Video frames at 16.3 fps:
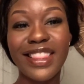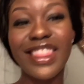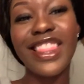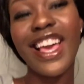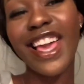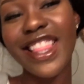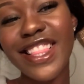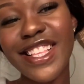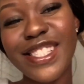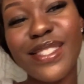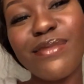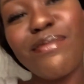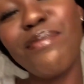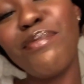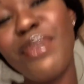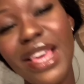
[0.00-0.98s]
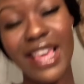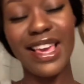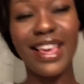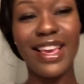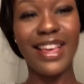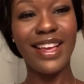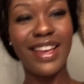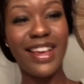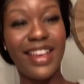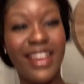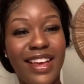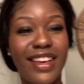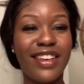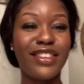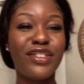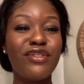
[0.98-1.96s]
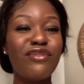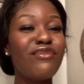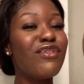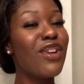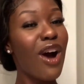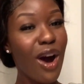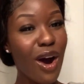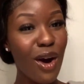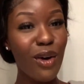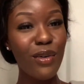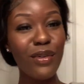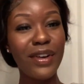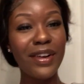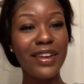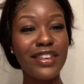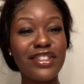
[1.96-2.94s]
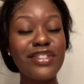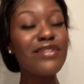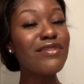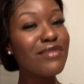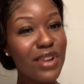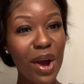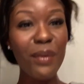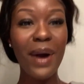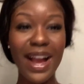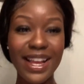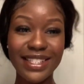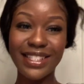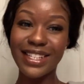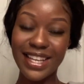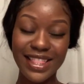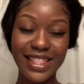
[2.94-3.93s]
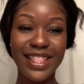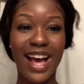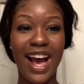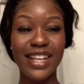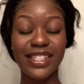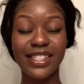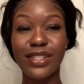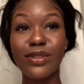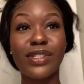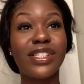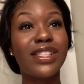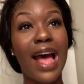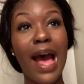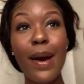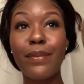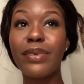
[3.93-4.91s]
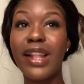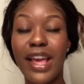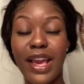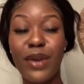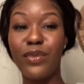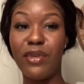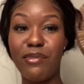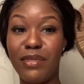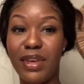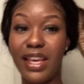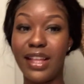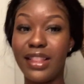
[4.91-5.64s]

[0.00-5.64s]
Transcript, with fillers: Look at this B. You know, you know I did that, so stop playing with me.